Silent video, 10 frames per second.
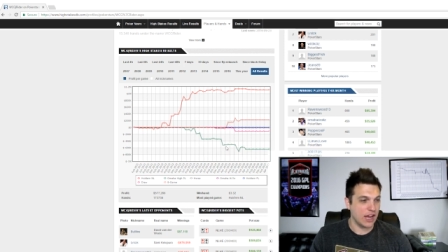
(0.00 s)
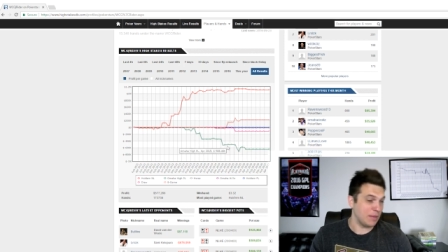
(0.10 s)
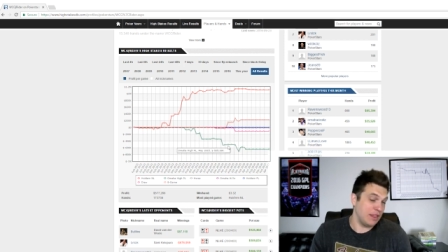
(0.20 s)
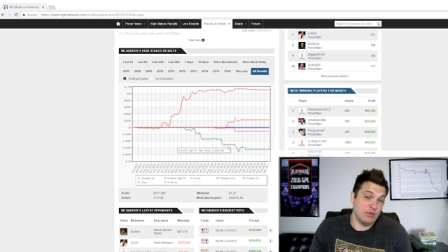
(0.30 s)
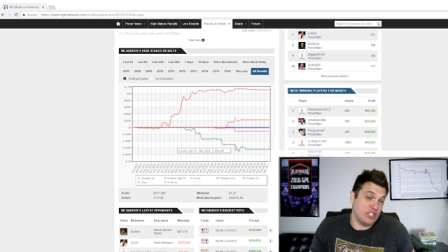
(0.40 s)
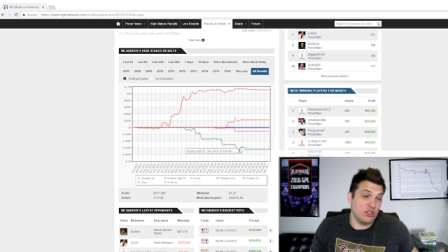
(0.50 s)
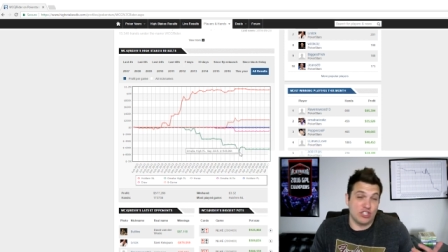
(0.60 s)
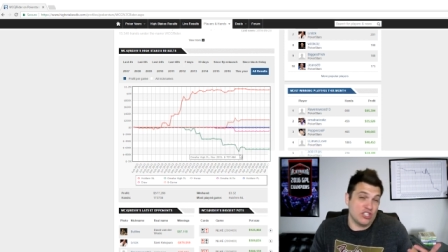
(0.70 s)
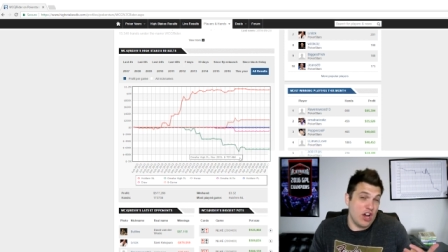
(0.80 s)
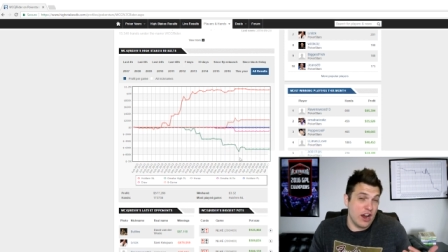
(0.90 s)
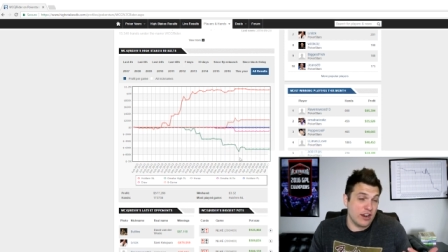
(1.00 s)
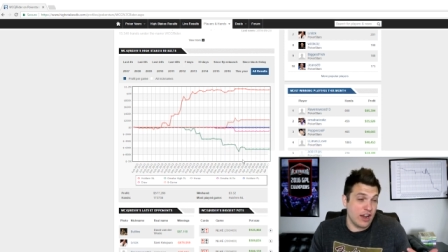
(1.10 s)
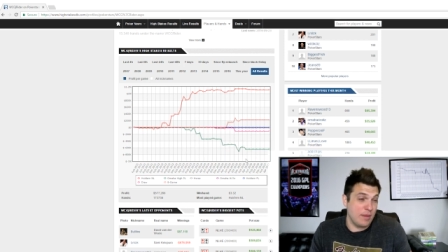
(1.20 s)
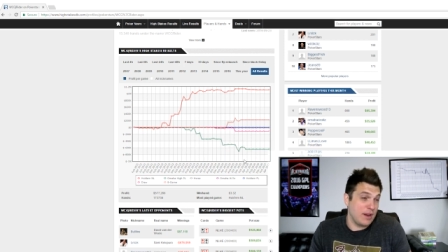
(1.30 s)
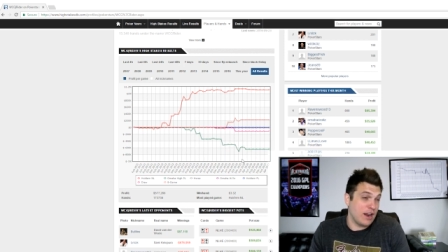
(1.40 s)
I mean, it would still suck.
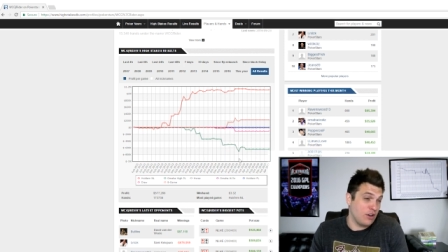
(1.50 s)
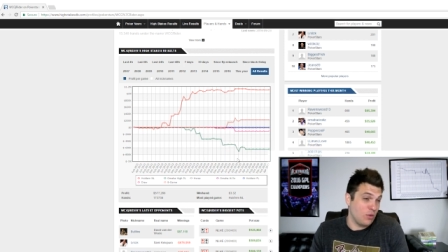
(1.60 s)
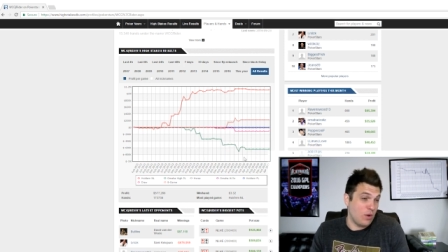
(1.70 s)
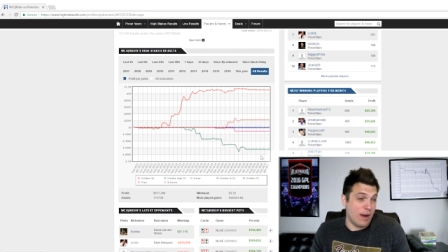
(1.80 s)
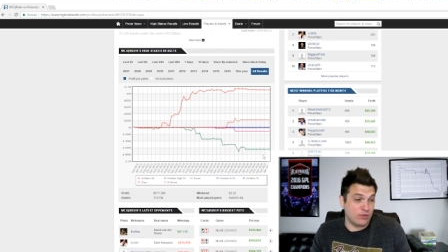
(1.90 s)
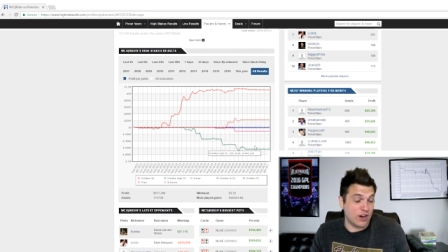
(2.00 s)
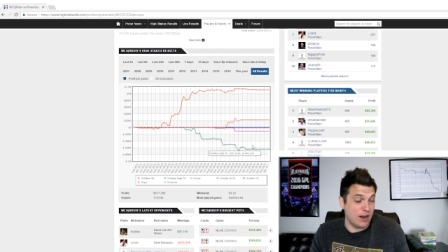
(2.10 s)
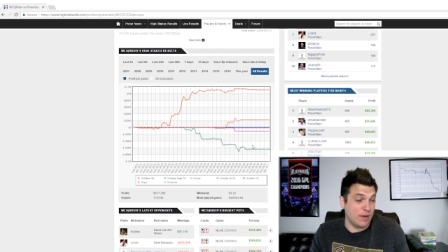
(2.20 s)
I mean, I don't know why I'm trying to